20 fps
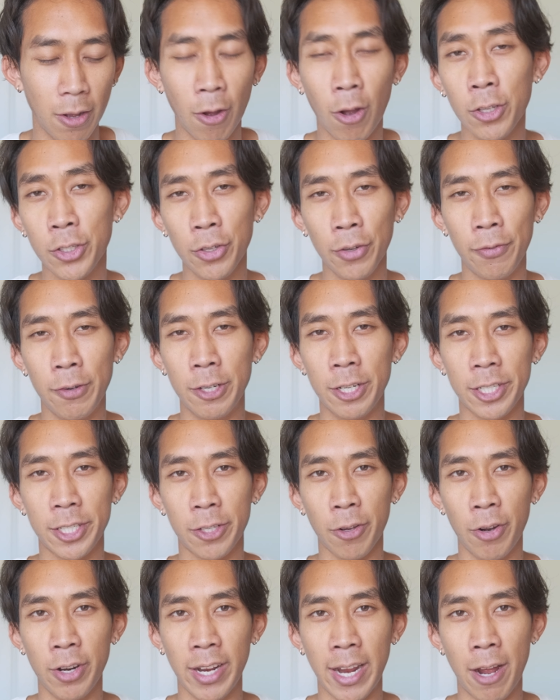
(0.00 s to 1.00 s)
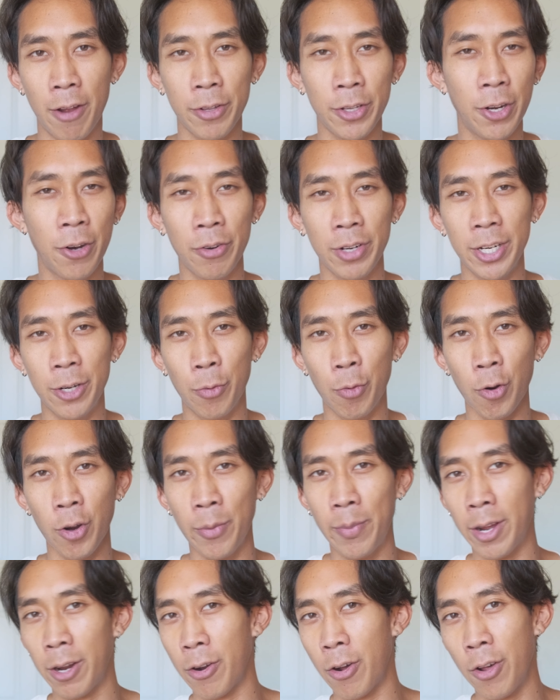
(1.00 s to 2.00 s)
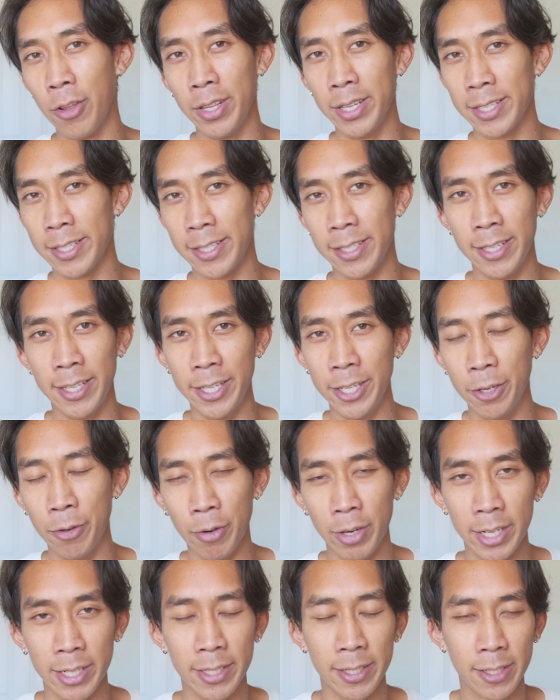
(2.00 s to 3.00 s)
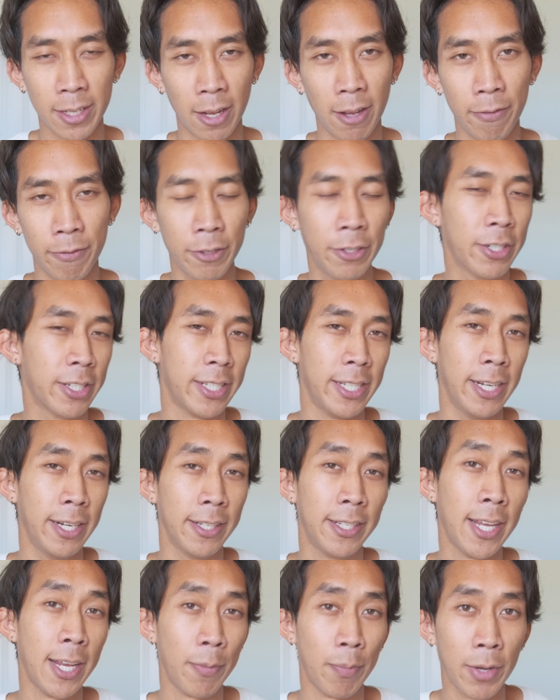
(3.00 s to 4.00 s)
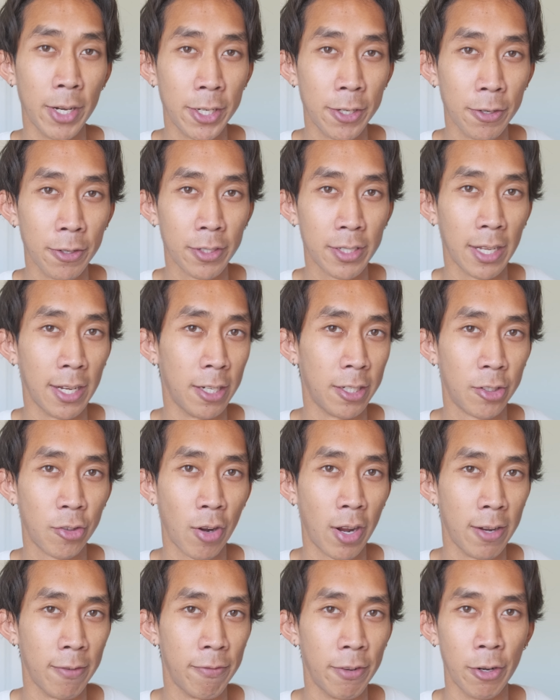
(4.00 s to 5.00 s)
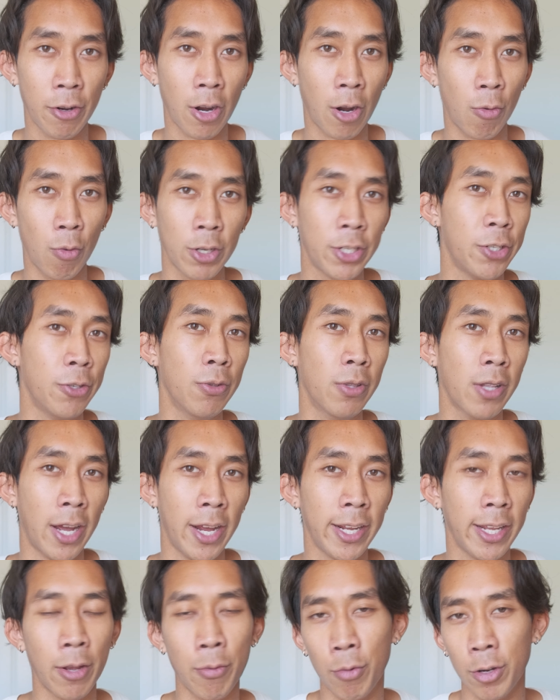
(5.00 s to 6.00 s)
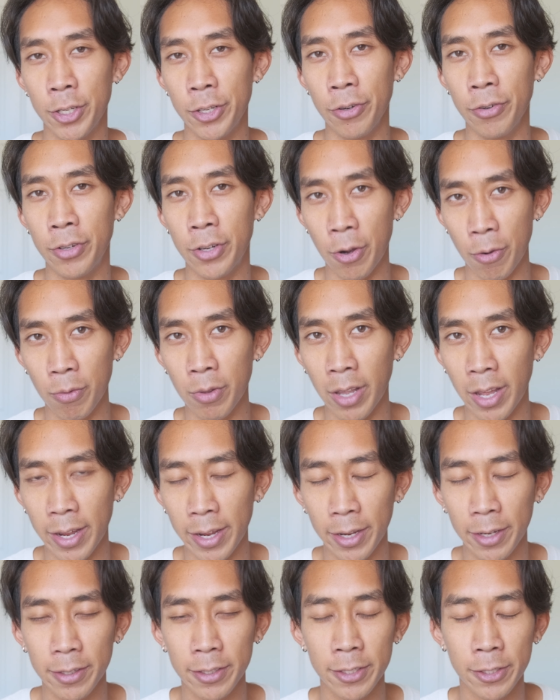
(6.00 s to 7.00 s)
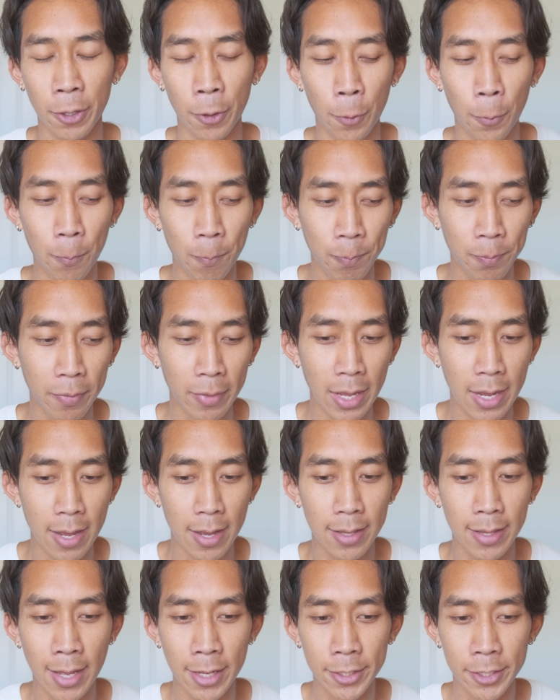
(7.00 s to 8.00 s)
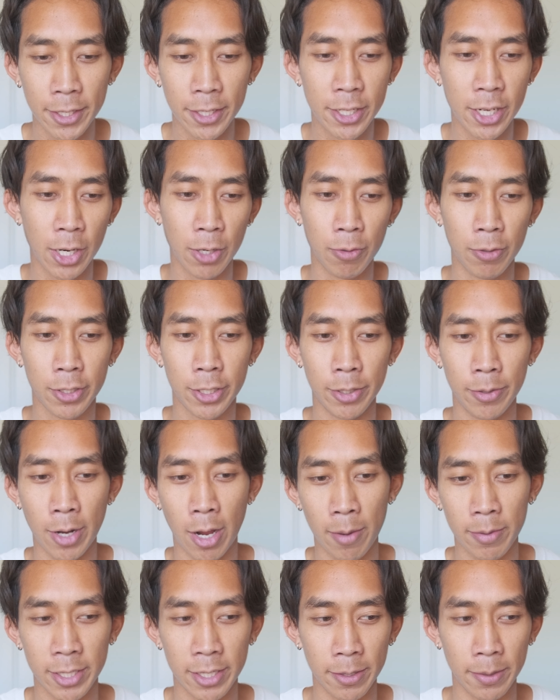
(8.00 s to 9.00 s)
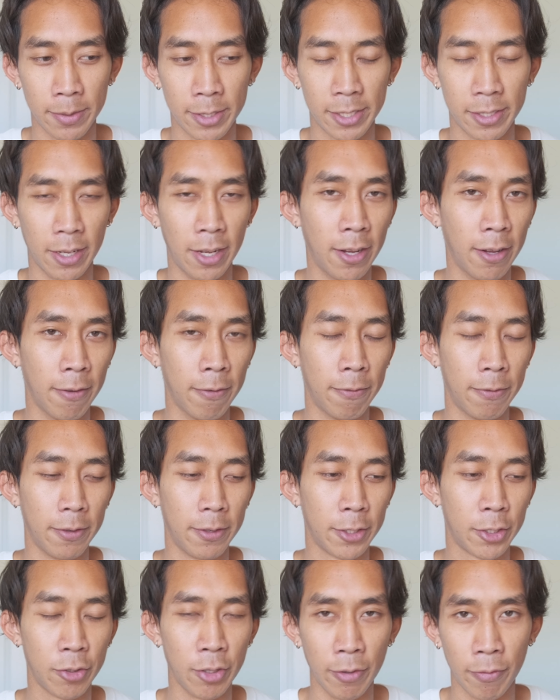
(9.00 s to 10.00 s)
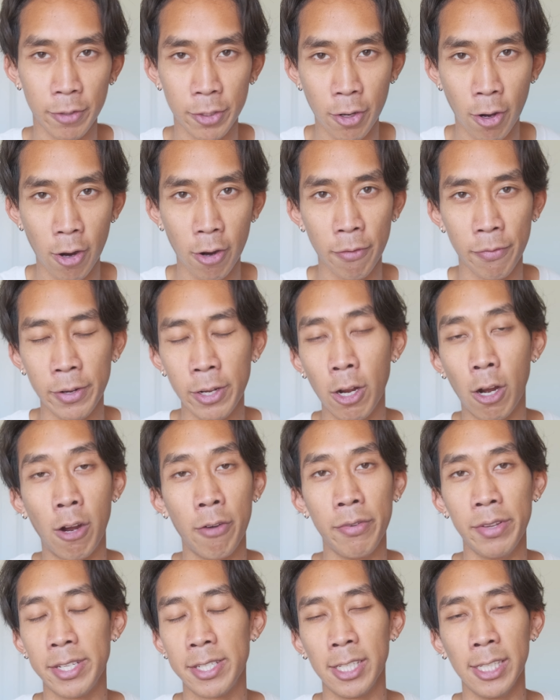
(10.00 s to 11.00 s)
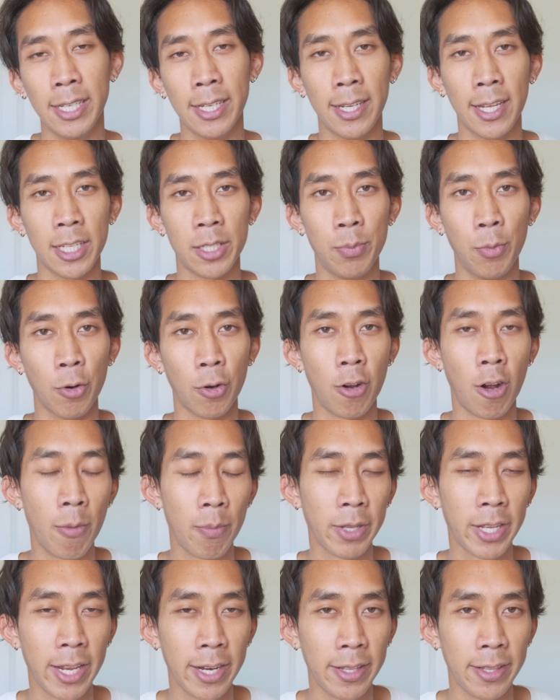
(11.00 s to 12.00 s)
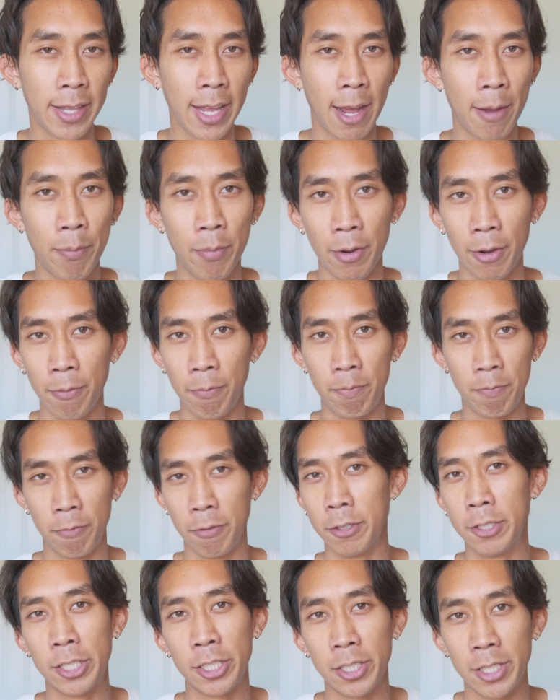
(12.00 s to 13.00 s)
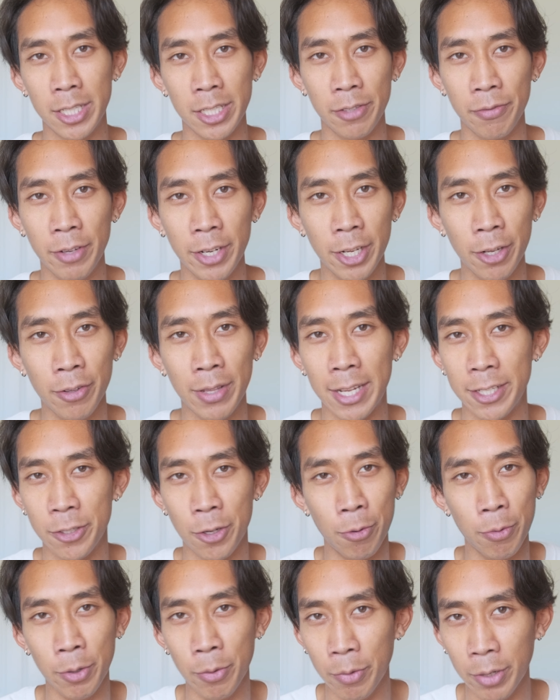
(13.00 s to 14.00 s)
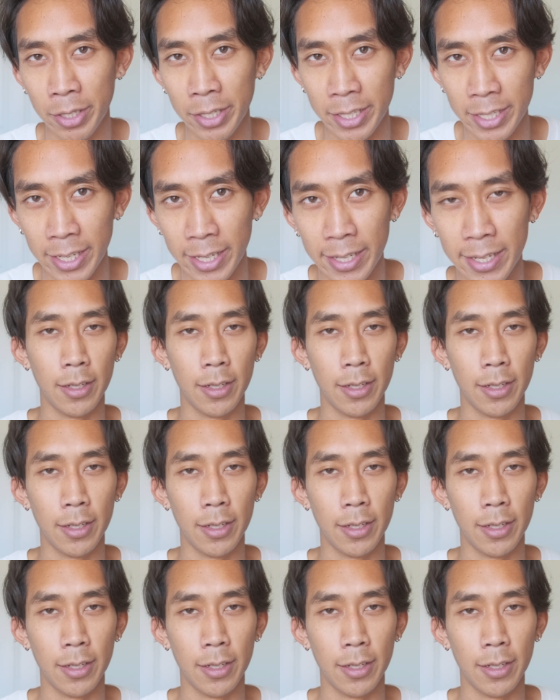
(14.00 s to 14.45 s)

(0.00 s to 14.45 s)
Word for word: Also, if you're just starting out, you don't need to worry about all this nitty-gritty stuff. You just need to take pictures and try and figure out what you like and what you don't like. So that's the general synopsis of street photography. Obviously, it gets more complicated than that, but for just this video, that's all we really need.